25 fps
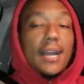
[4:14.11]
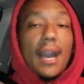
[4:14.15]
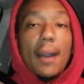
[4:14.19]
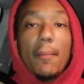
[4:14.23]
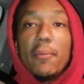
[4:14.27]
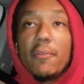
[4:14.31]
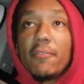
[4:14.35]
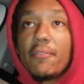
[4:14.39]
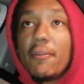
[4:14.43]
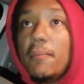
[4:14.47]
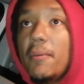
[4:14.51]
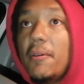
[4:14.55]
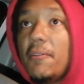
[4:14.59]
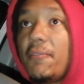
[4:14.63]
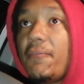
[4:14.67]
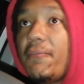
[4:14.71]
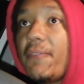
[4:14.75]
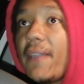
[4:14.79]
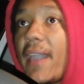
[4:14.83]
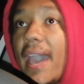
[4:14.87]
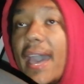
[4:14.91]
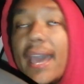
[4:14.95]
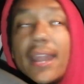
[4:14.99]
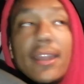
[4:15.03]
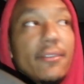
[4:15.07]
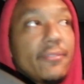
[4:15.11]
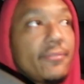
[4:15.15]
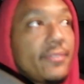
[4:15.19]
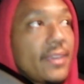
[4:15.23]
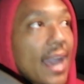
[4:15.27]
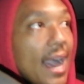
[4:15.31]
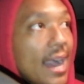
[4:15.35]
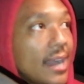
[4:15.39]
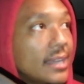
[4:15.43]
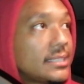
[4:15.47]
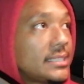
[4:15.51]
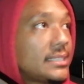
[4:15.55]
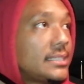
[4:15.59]
Coming from a fan of
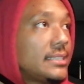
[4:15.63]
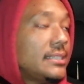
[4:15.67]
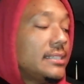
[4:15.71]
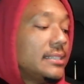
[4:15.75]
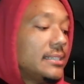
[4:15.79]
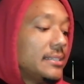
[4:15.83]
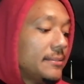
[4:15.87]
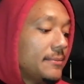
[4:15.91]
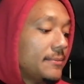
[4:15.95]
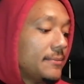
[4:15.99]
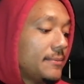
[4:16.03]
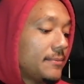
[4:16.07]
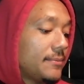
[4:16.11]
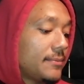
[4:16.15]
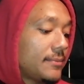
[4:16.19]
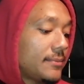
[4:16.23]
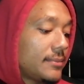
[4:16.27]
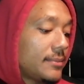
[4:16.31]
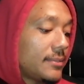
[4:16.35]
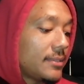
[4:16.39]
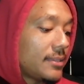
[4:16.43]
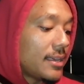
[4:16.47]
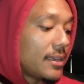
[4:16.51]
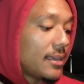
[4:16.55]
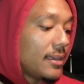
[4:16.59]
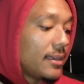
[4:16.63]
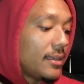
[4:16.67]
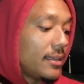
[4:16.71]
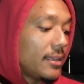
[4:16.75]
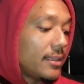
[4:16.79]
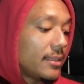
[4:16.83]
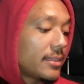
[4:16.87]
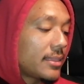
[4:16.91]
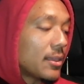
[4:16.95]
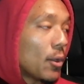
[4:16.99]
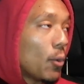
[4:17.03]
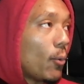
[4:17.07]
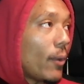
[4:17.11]
Youngsta
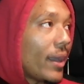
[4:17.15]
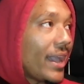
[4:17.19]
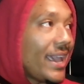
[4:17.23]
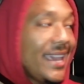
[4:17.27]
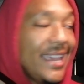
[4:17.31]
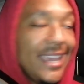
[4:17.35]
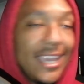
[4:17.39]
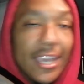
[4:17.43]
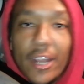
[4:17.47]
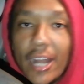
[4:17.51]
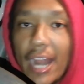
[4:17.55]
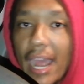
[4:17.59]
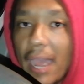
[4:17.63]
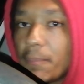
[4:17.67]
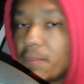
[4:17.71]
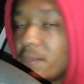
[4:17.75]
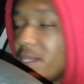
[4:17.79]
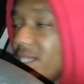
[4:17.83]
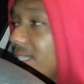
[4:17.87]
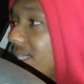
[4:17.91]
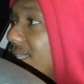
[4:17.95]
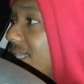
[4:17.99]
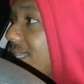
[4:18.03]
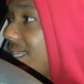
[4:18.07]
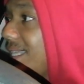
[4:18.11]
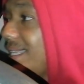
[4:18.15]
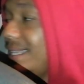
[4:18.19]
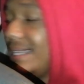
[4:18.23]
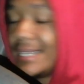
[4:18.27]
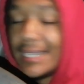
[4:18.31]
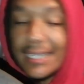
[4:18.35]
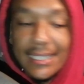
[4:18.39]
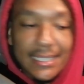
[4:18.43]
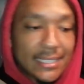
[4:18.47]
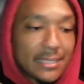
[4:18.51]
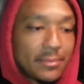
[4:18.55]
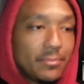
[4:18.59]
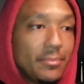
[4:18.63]
the way he raps in,
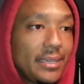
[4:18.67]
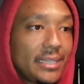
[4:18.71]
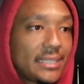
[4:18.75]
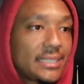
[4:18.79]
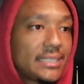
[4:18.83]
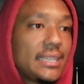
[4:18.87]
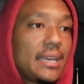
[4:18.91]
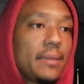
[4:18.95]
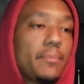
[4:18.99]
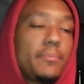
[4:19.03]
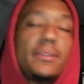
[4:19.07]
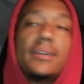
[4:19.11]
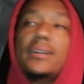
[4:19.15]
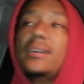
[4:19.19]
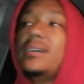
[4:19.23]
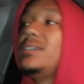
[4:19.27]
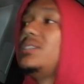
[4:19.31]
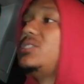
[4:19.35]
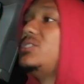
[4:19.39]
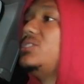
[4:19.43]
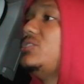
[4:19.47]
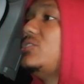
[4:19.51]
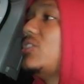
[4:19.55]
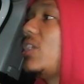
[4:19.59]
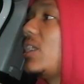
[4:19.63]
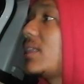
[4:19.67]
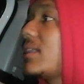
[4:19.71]
in this mixtape now is